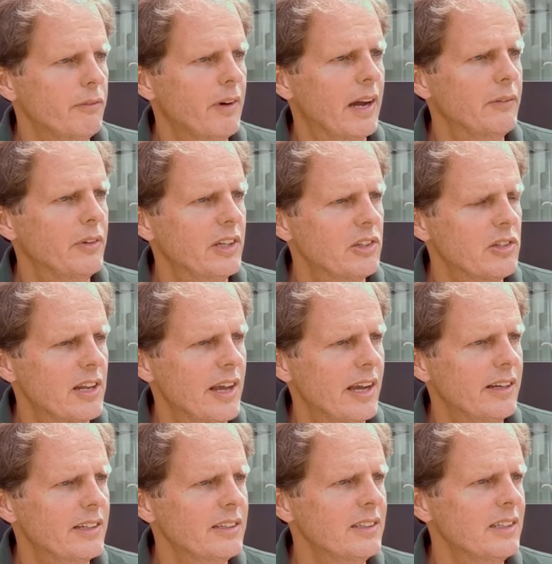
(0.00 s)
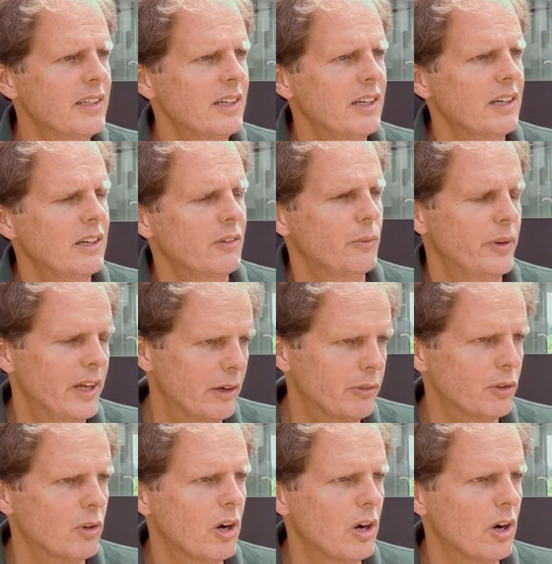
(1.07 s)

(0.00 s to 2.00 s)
5 years later, we have our